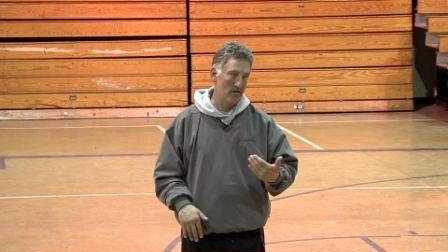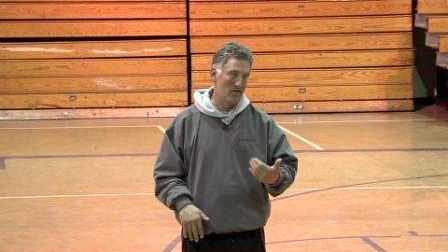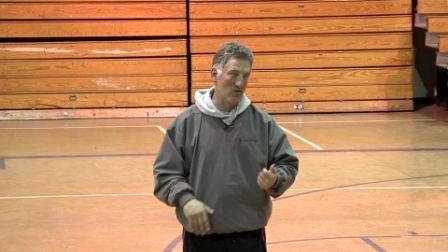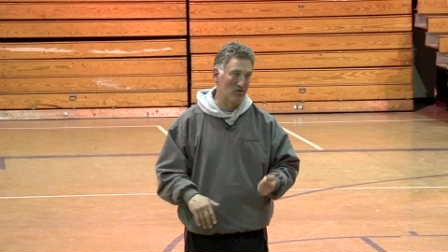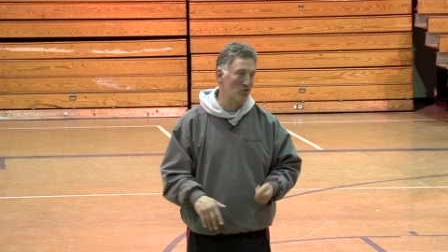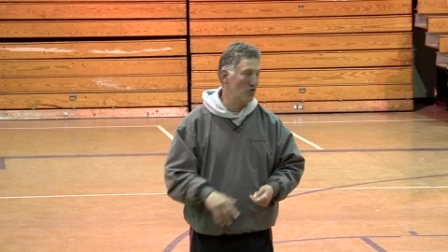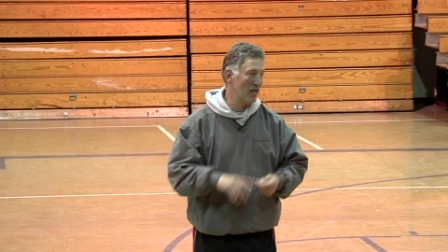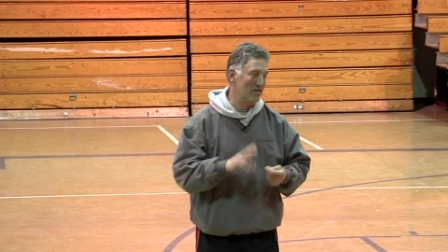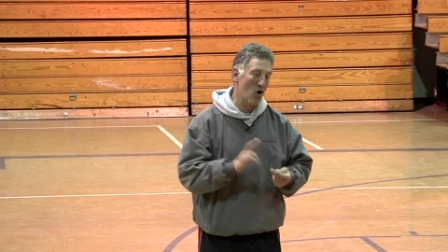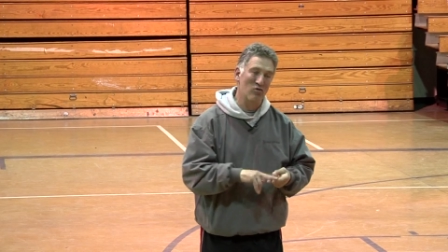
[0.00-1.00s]
So 2
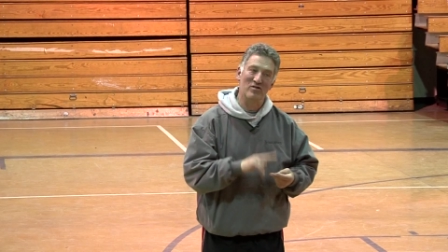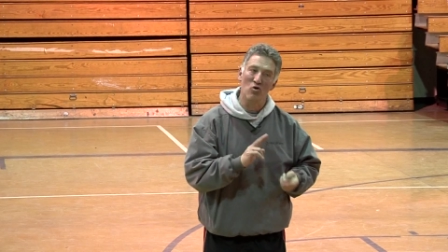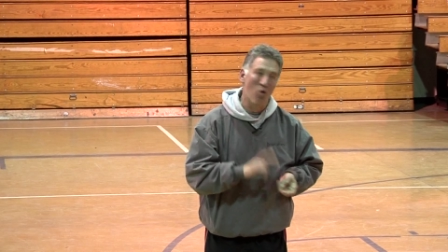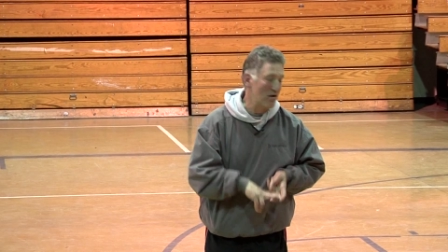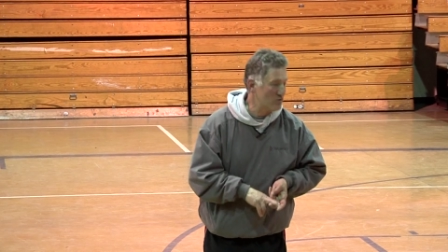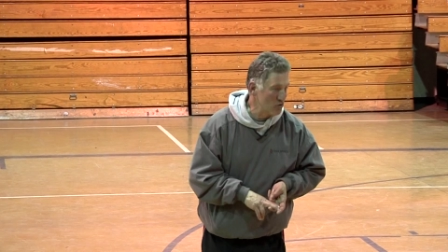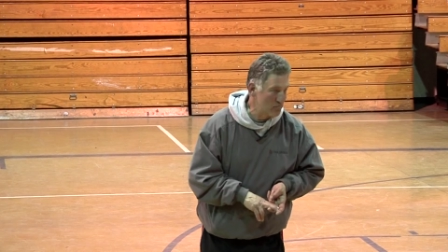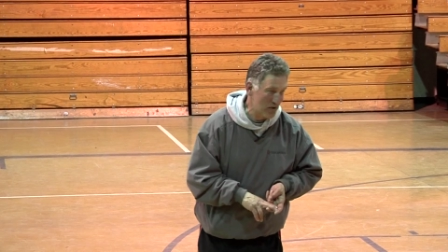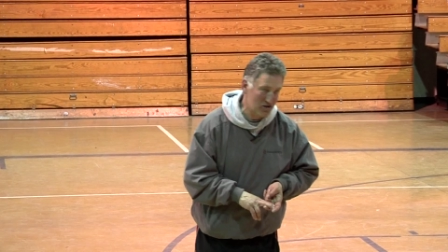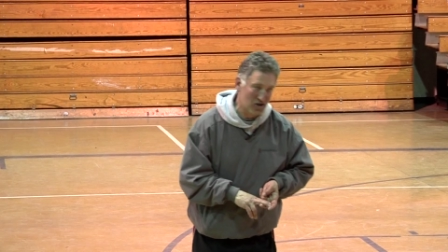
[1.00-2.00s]
things. 0-2, 1-2
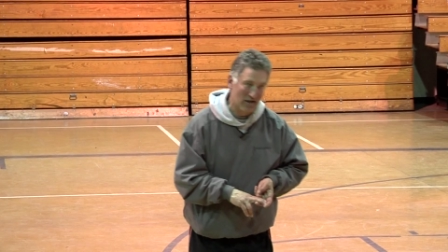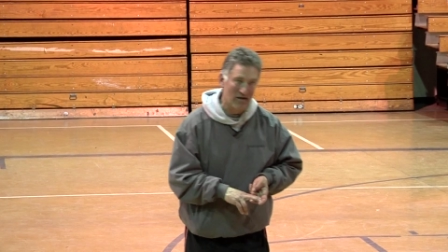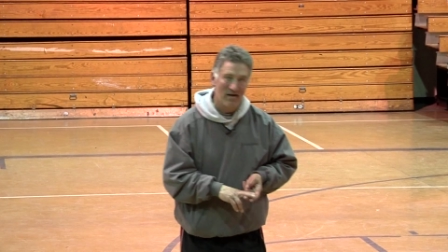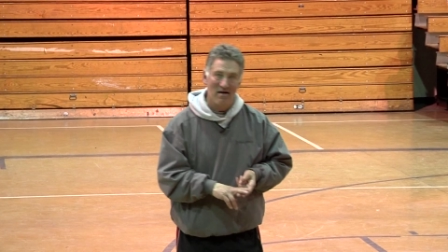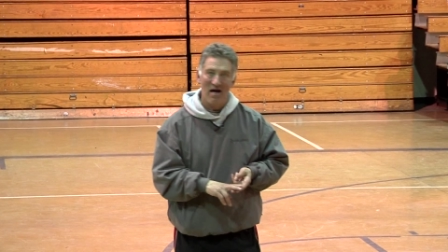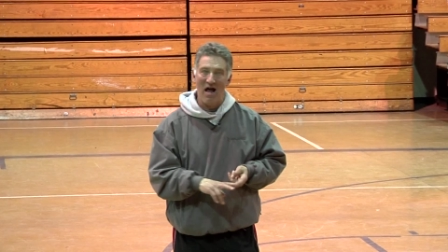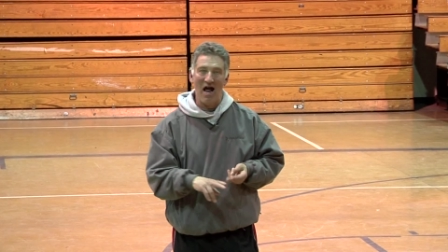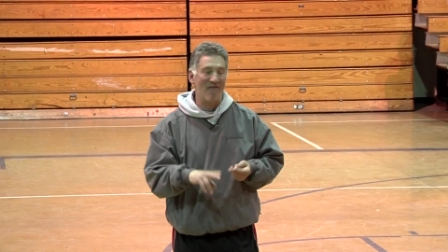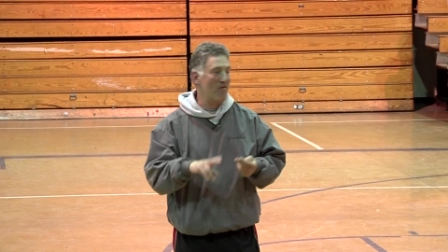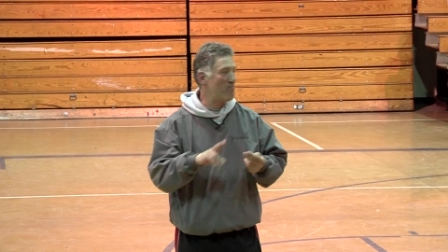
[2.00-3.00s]
pitching.
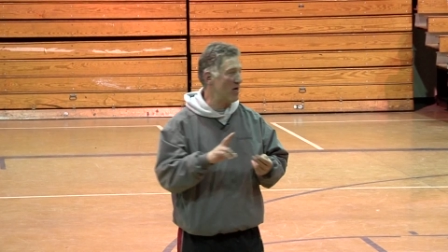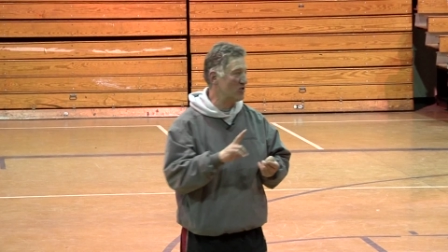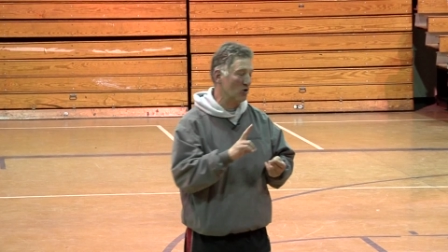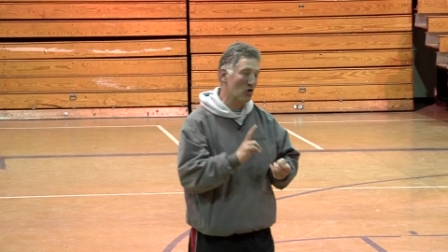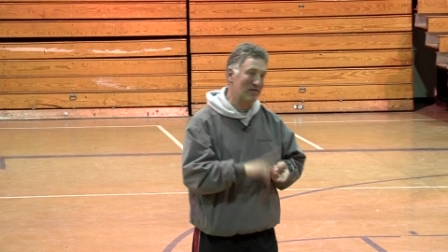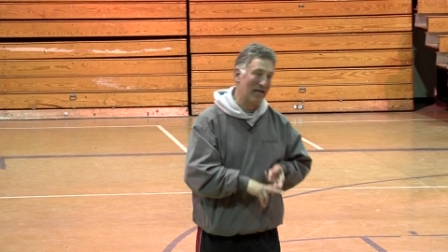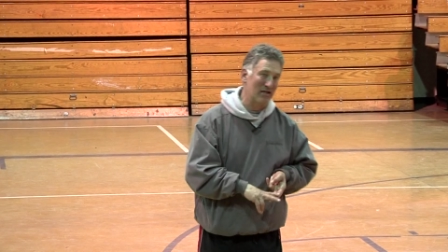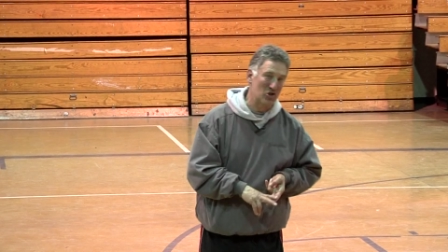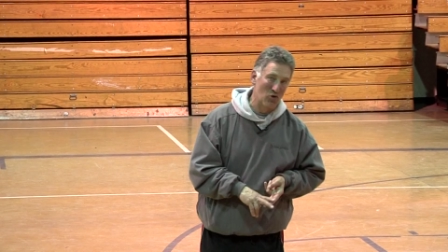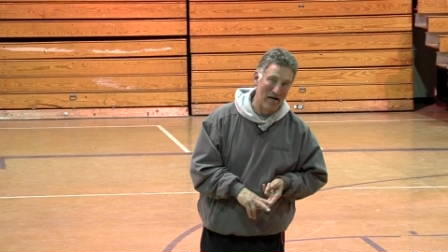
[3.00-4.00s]
Have a pitch that looks like
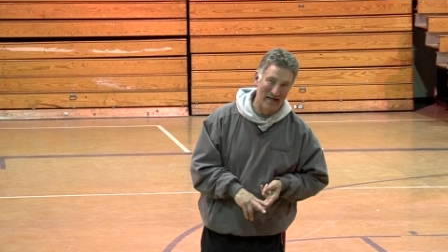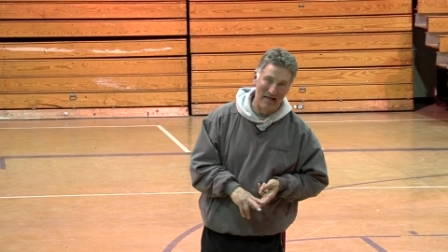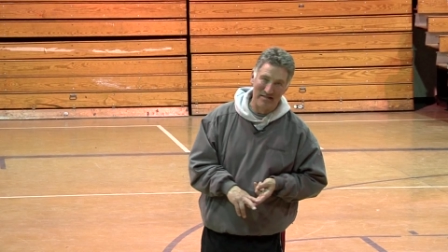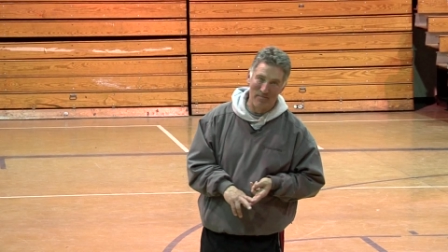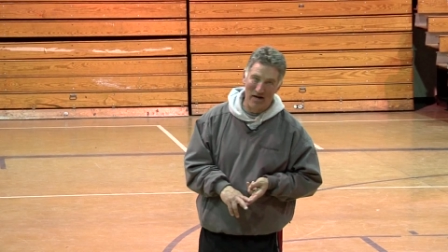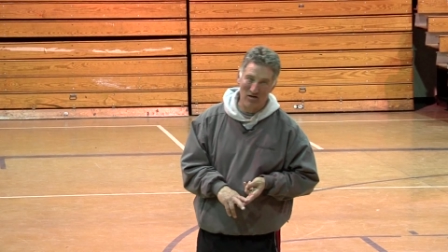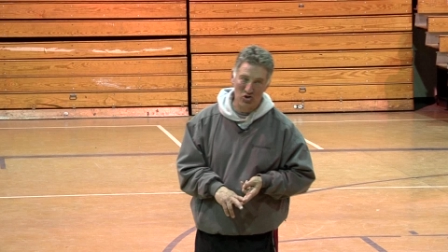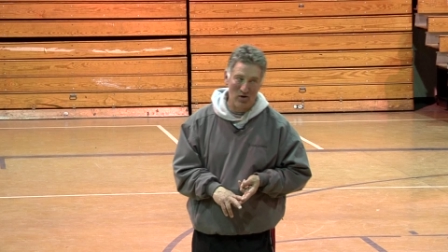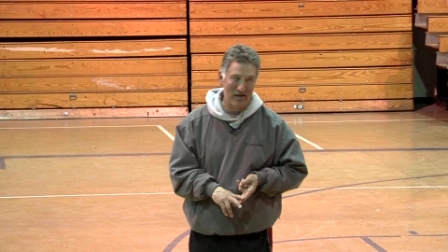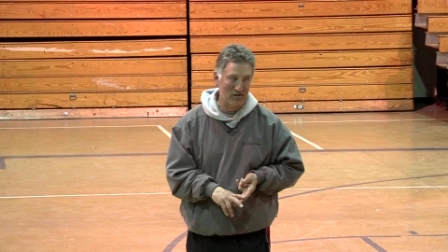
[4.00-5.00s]
a strike and ends up out of
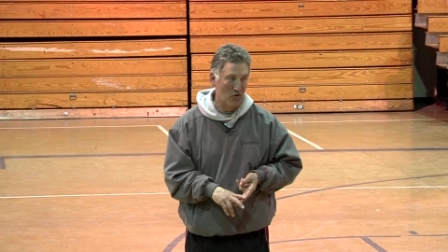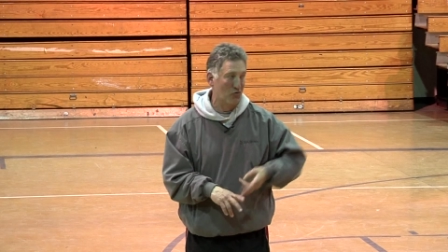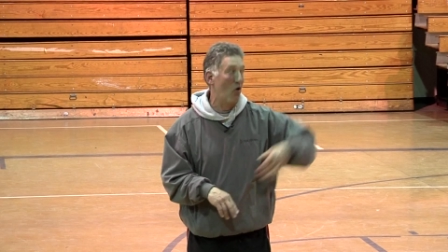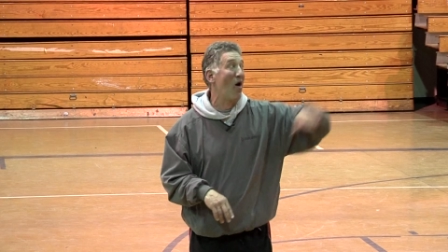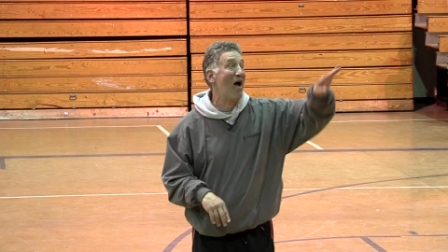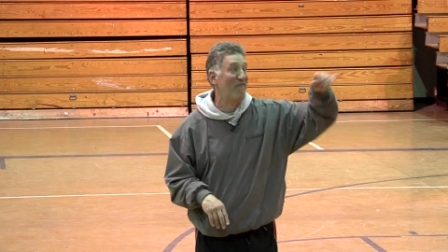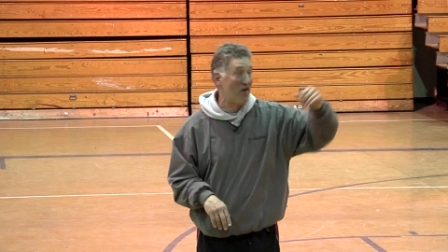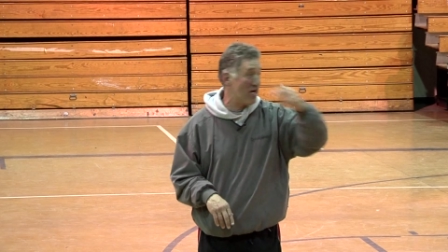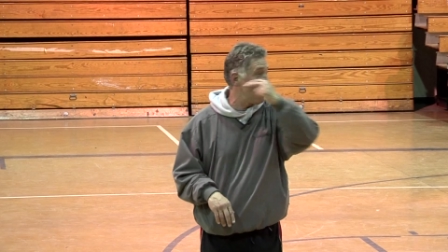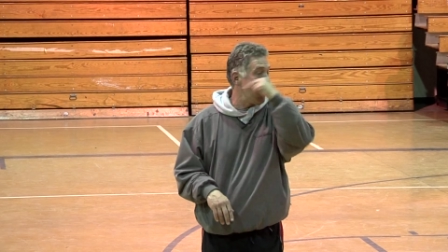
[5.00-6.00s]
strike zone. Throw high
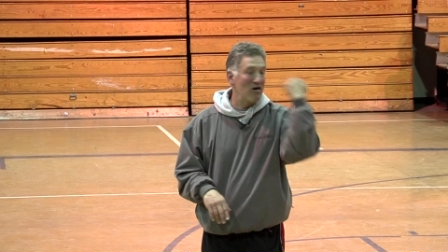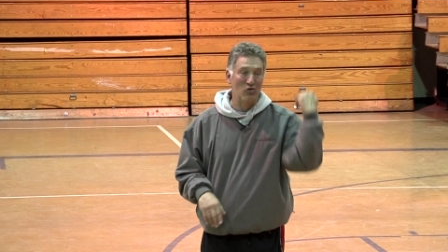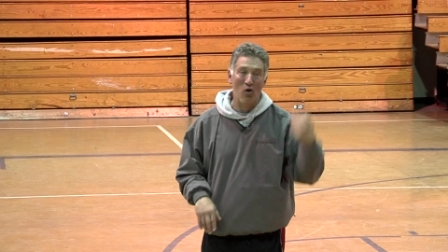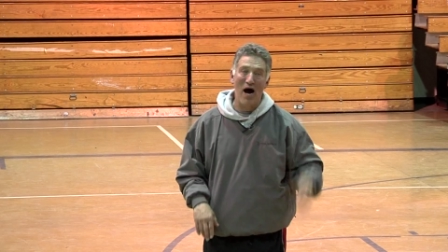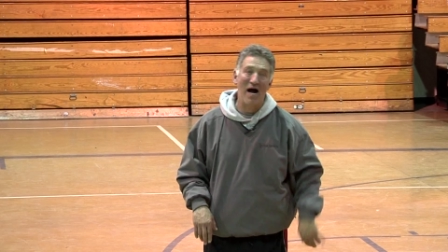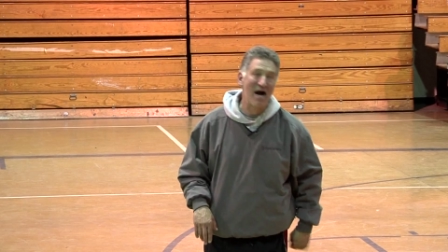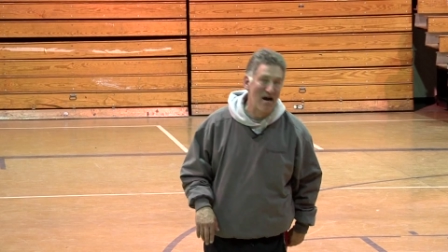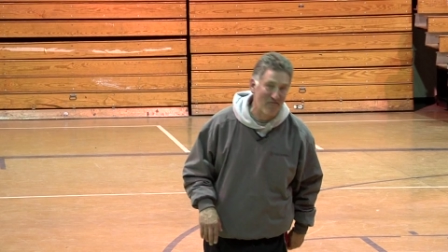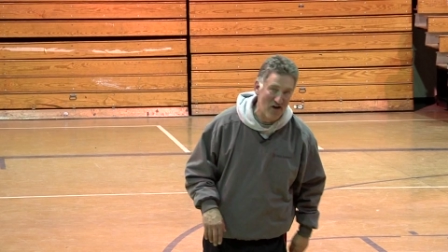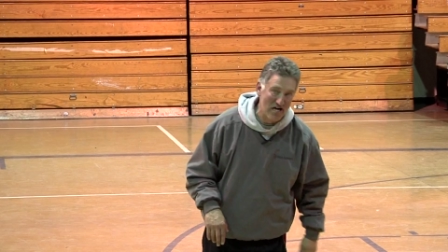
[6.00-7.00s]

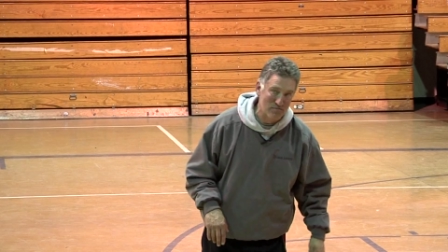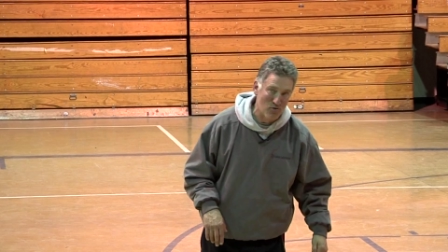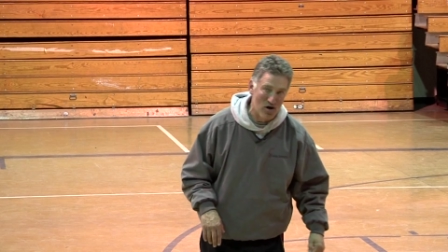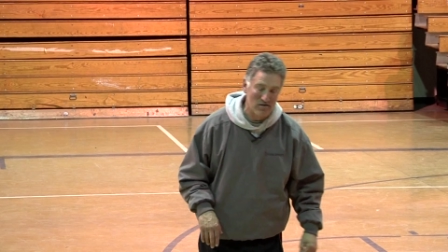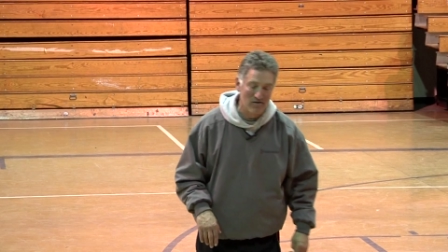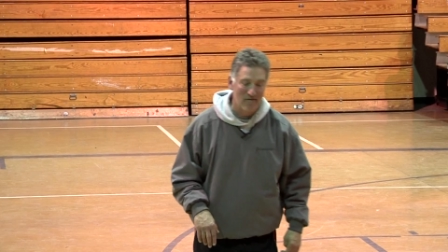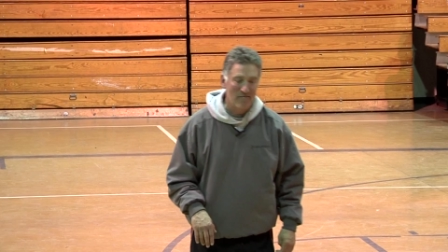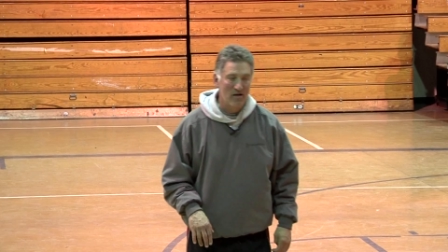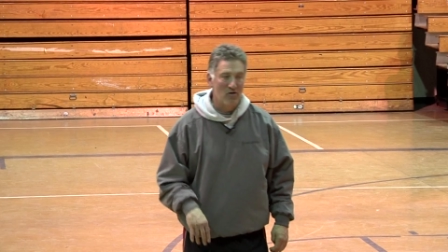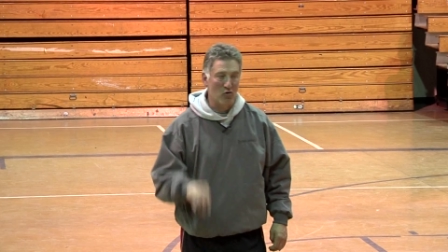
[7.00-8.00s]
fastballs.
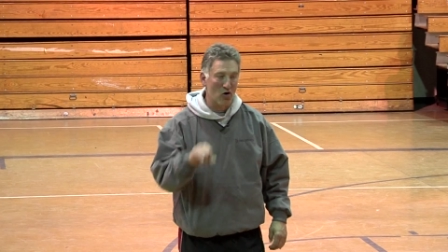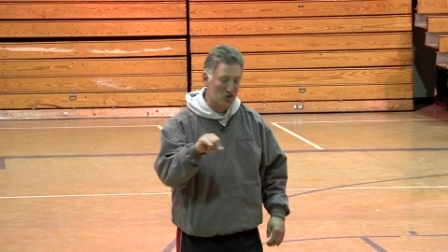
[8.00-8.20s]
Throw a